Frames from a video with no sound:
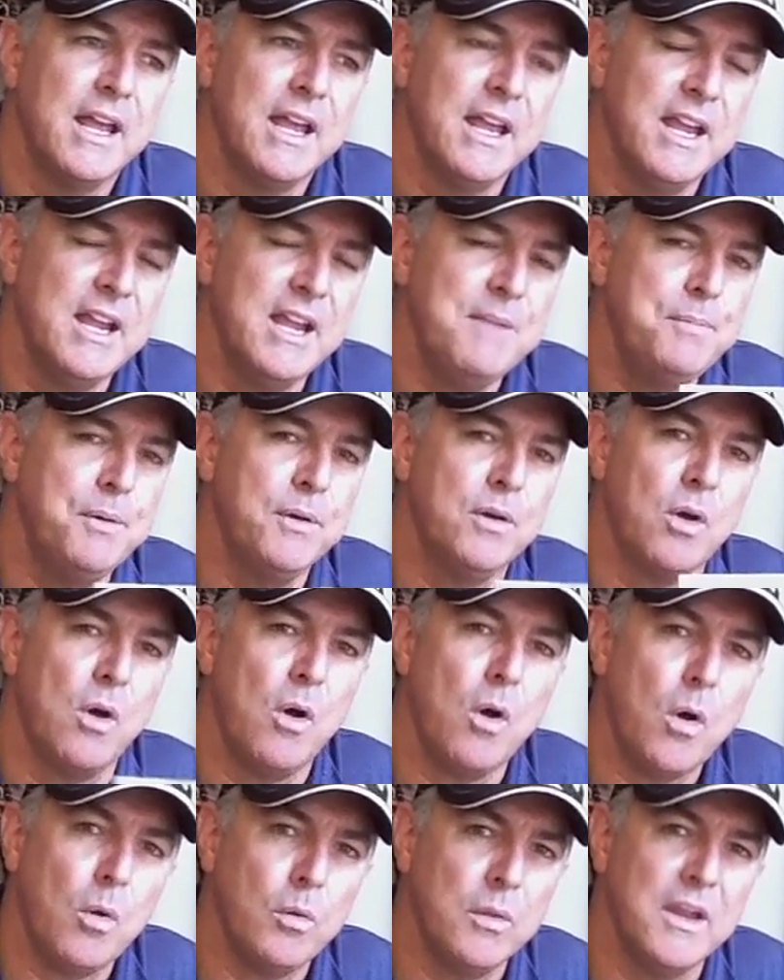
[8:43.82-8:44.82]
he put a
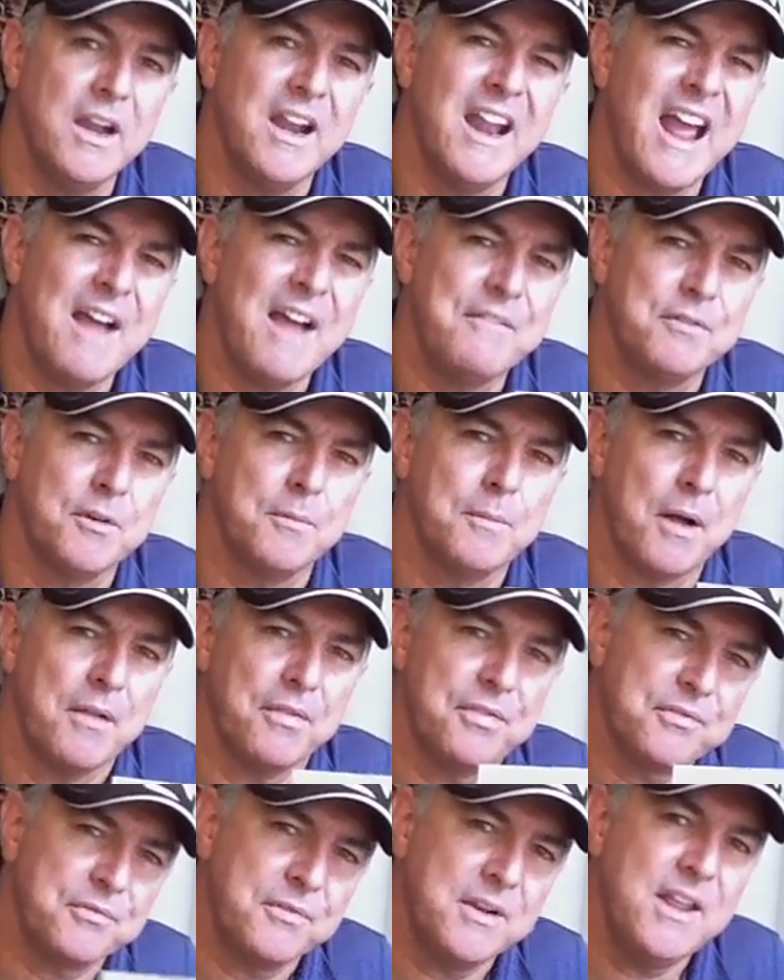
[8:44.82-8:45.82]
hole in it after
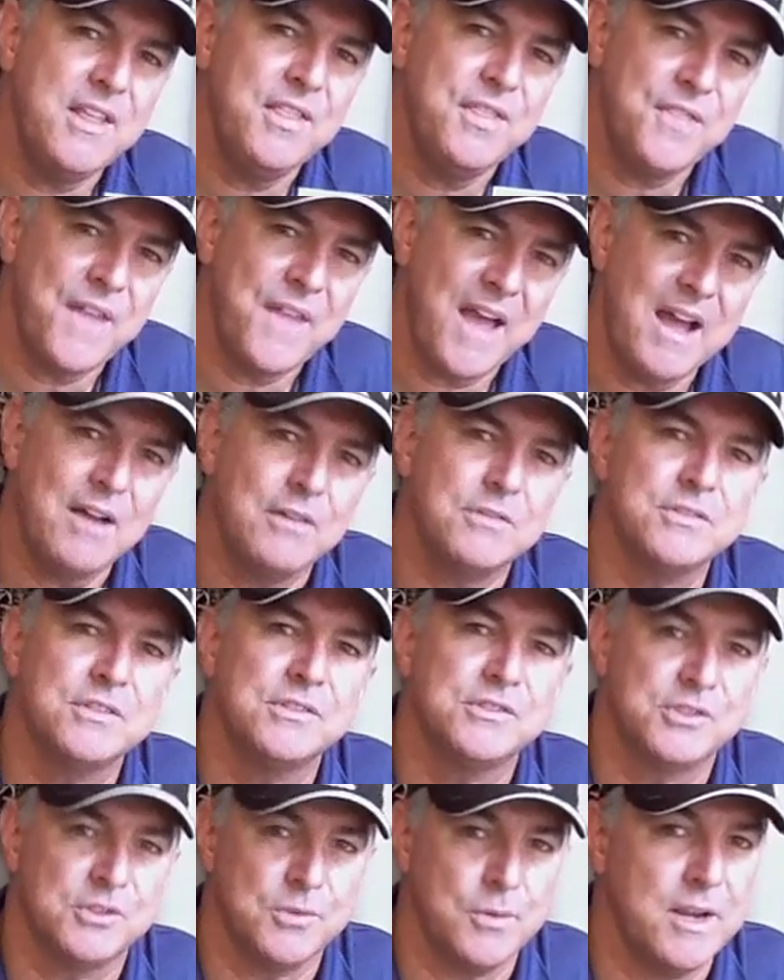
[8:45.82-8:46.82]
about
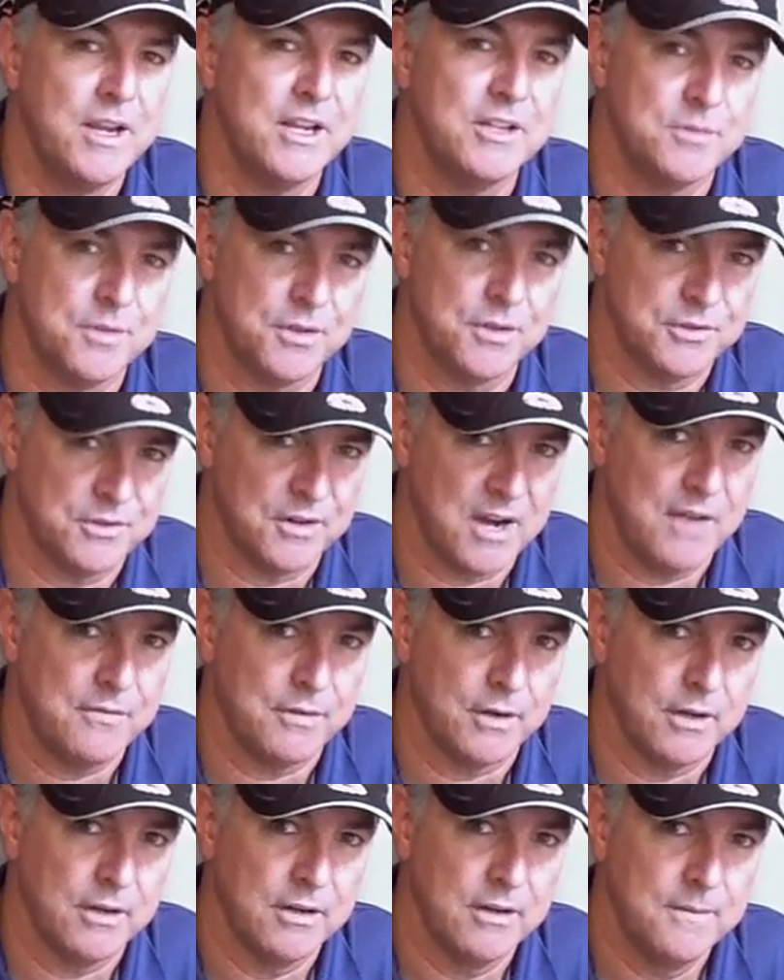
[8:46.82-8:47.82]
3,000 swings with a
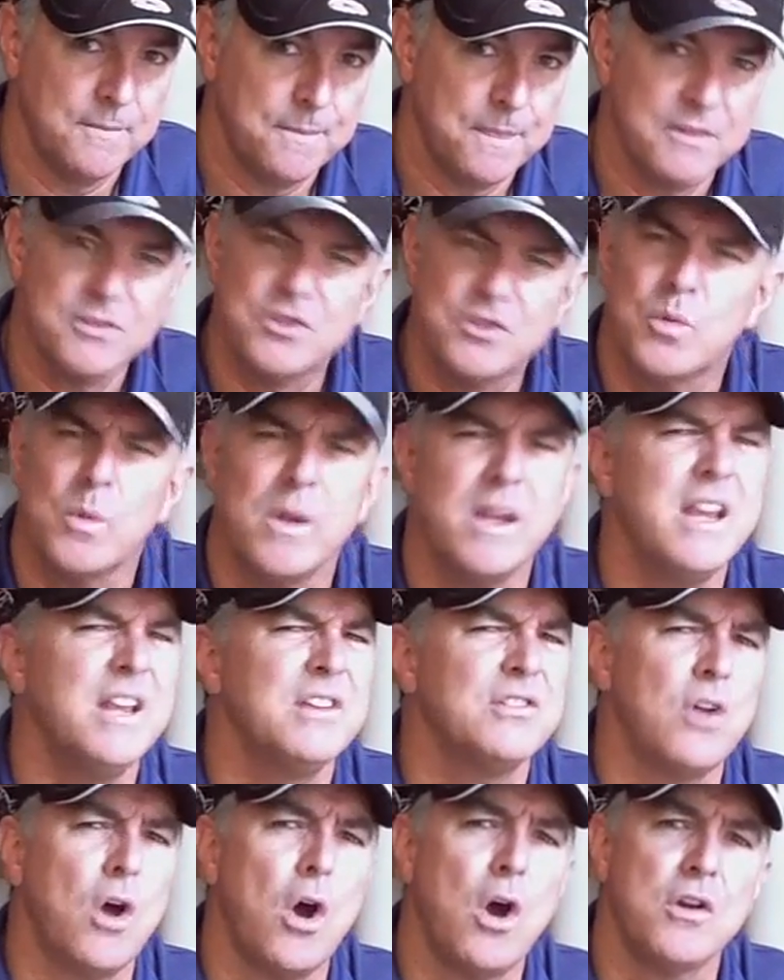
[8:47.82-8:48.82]
driver, swinging
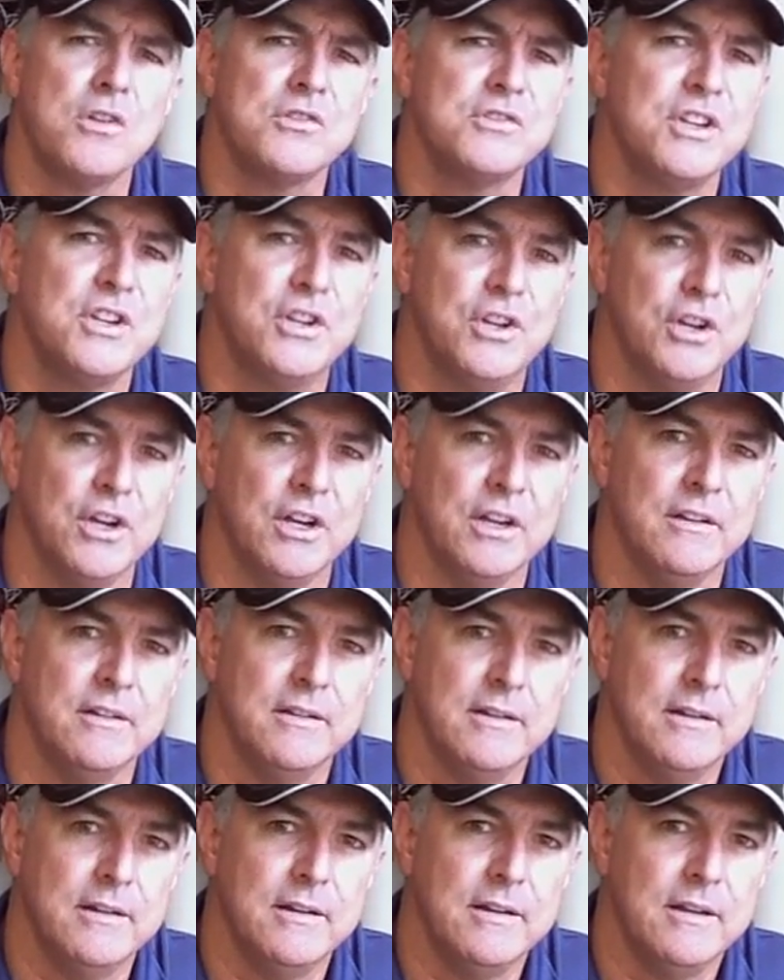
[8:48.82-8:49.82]
as hard as he could.
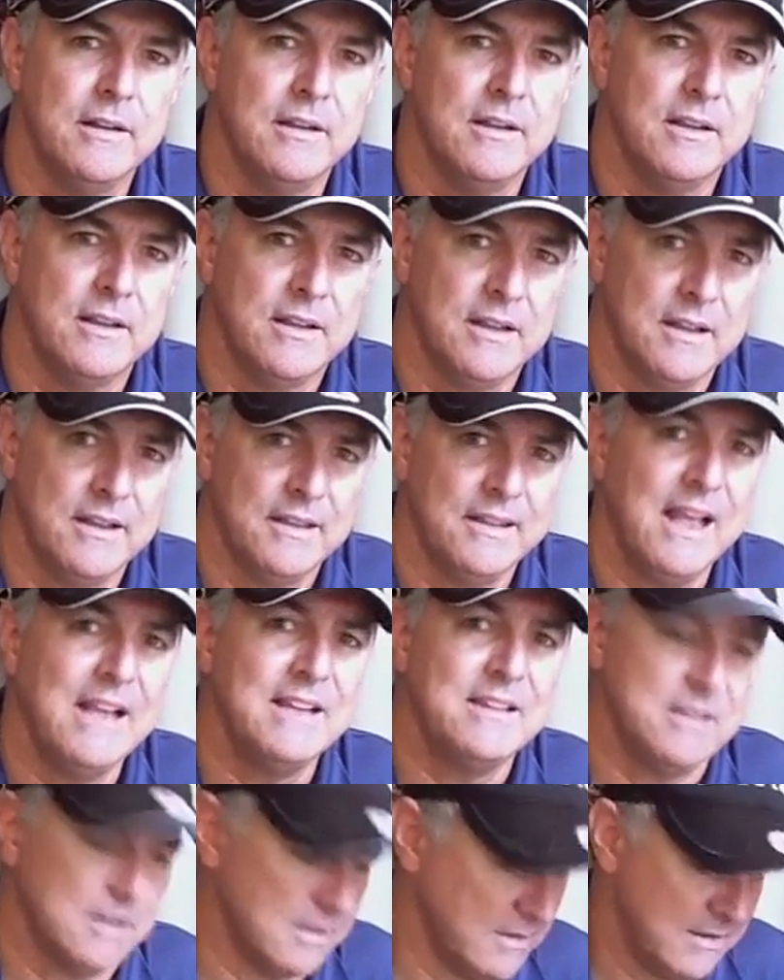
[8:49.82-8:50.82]

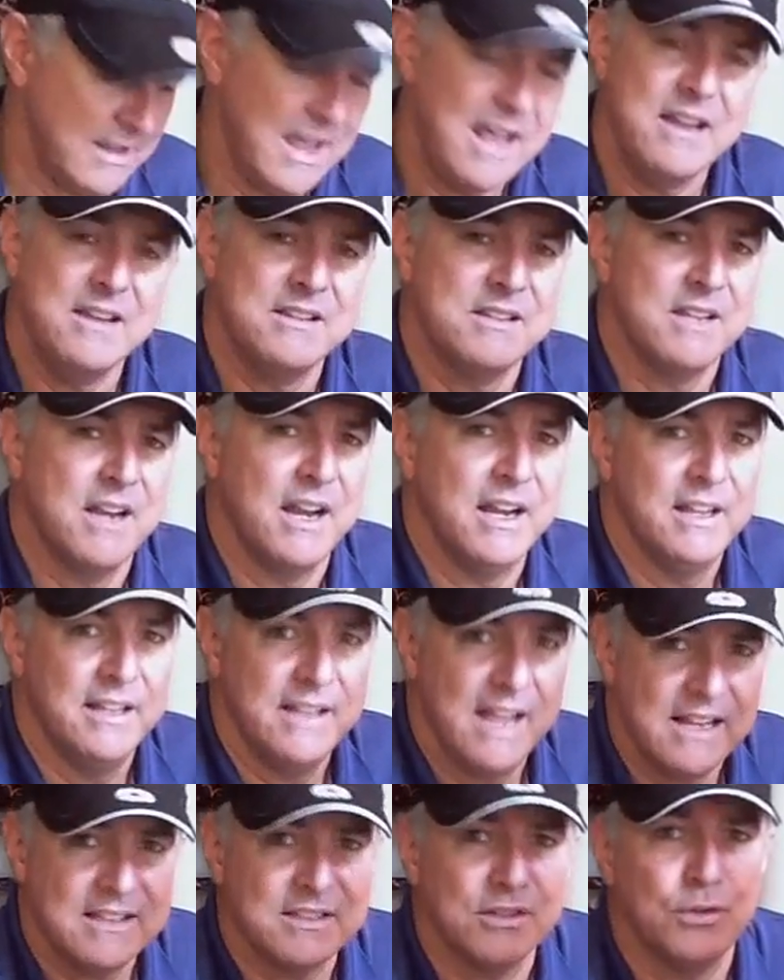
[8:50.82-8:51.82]
That's a
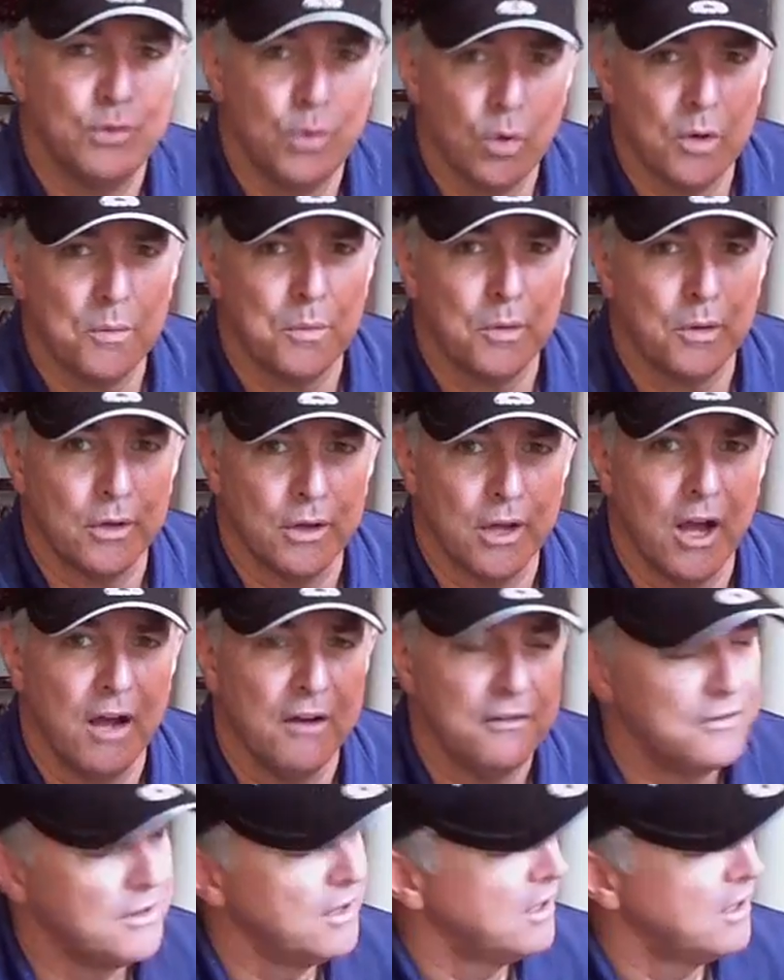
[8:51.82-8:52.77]
durable glove.